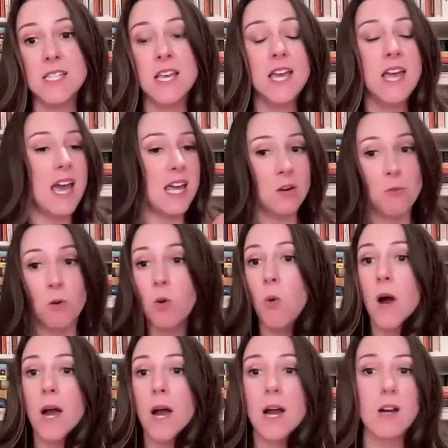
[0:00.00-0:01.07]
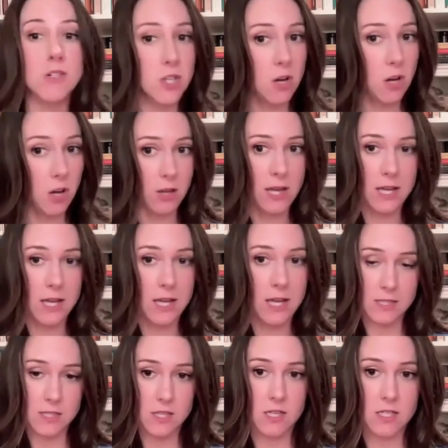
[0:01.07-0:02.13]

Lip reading: Dr. Meredith Elkins is the director of